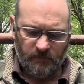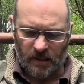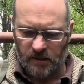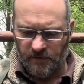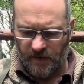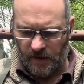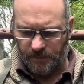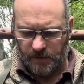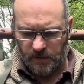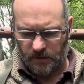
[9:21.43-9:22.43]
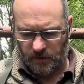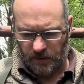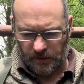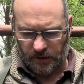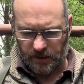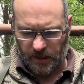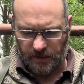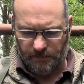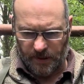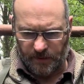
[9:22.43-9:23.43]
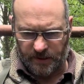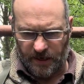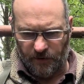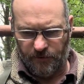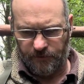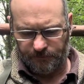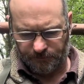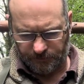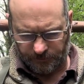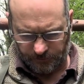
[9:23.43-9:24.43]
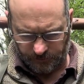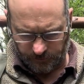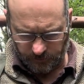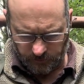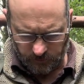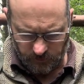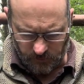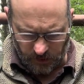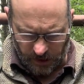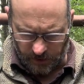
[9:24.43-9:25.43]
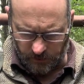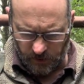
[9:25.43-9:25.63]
developed and designed by myself. Now,